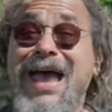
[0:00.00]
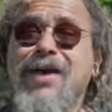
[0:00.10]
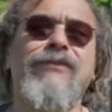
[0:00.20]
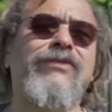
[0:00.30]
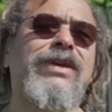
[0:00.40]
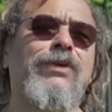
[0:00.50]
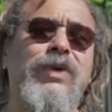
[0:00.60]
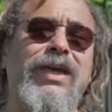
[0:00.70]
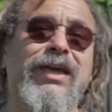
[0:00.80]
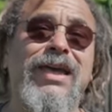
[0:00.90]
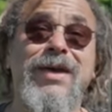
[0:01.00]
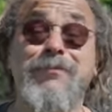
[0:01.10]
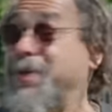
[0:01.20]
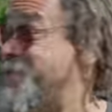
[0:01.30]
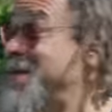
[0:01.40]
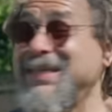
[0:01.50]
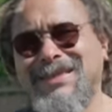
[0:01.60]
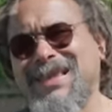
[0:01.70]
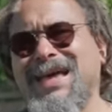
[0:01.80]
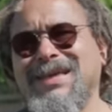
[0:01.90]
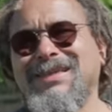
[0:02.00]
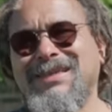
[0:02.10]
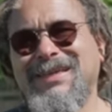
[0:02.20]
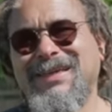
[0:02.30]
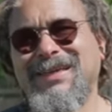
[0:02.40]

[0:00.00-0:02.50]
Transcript: every week but miss this,